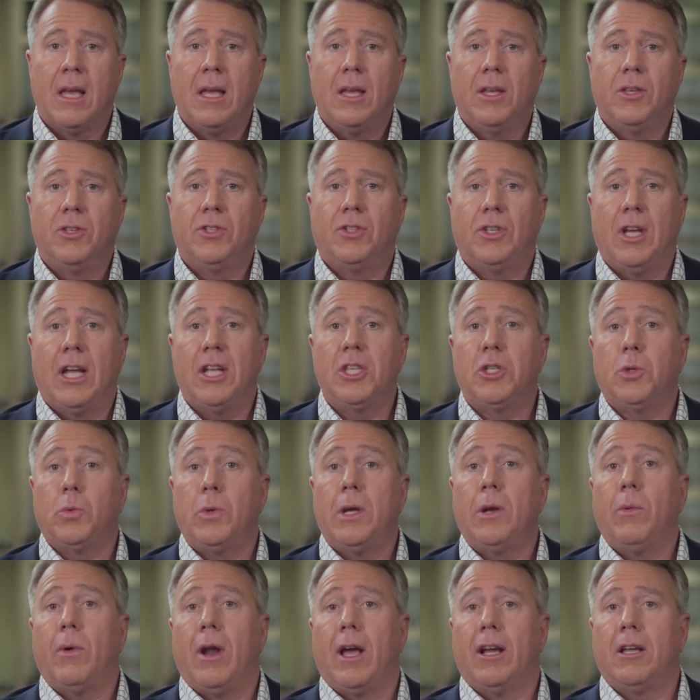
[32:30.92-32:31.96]
Since
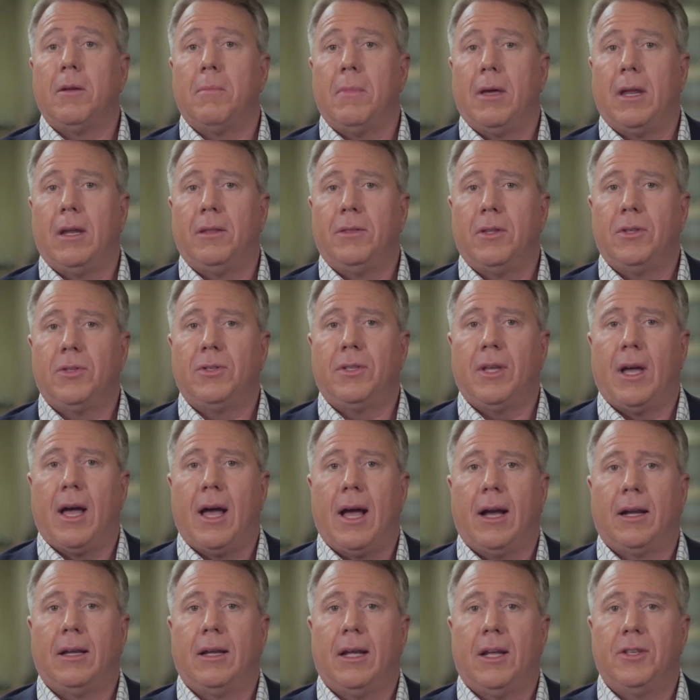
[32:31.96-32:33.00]
we recommended the
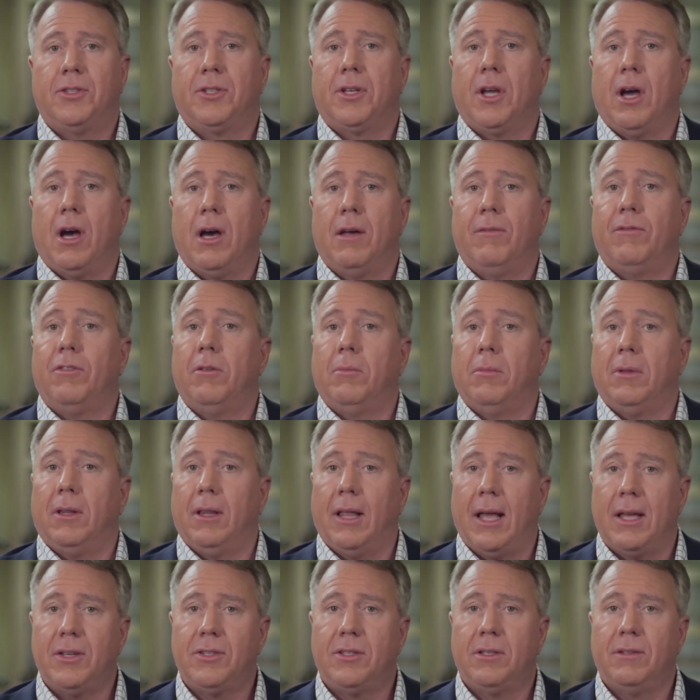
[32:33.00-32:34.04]
stock, it's gone from
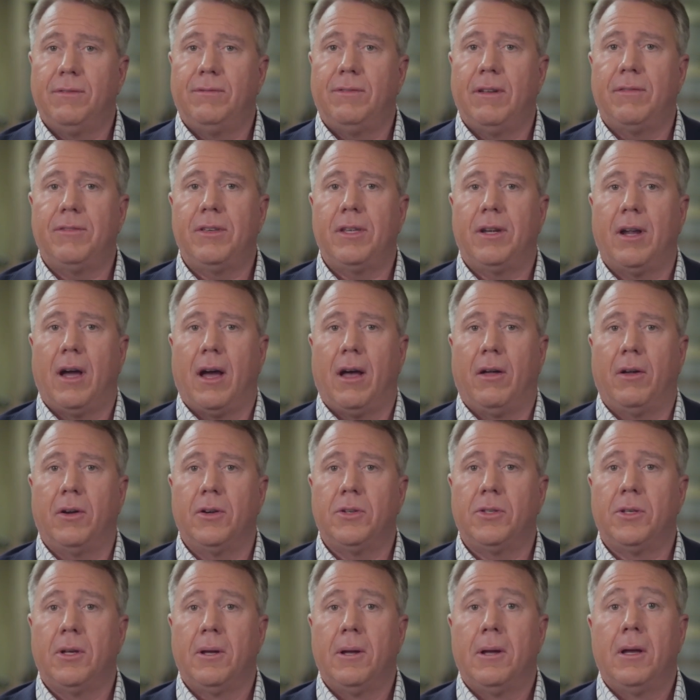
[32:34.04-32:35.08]
less than
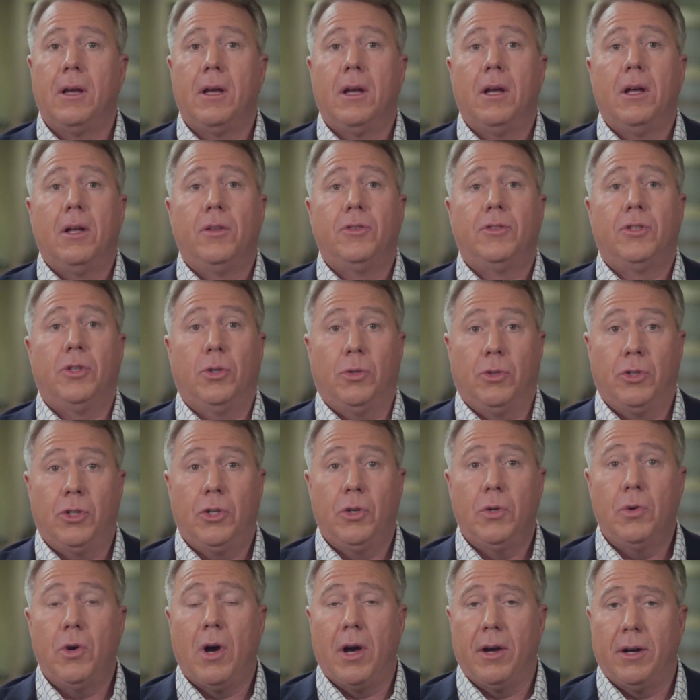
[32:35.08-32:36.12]
$50 to
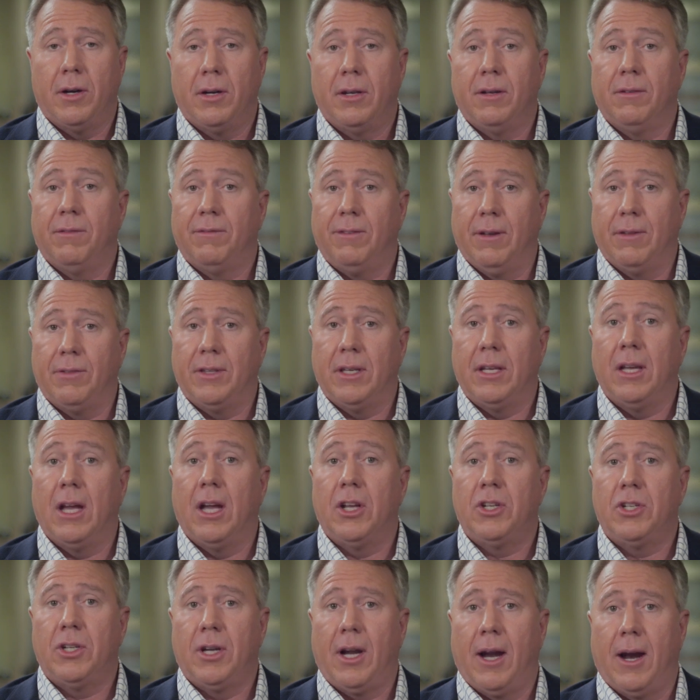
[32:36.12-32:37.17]
$250 a
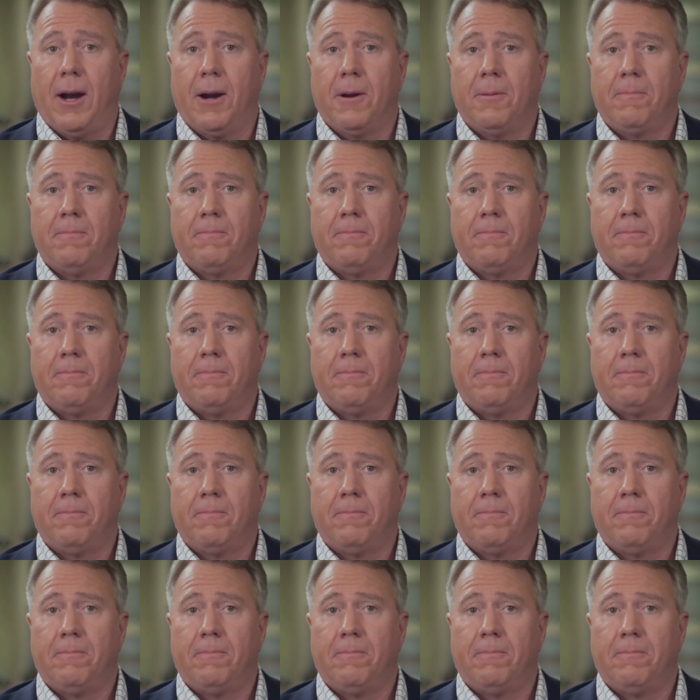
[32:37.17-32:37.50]
share.